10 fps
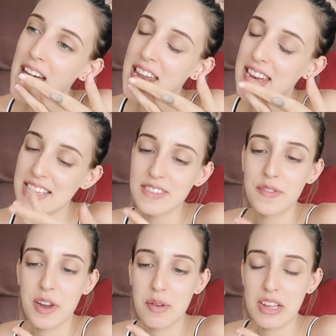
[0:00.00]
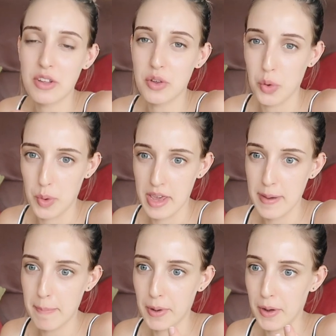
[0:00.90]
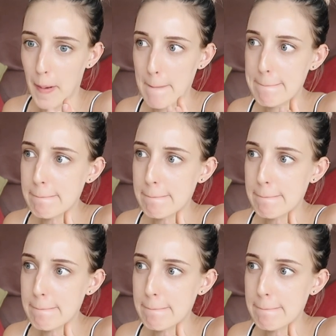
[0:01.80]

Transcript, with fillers: and it is very gooey but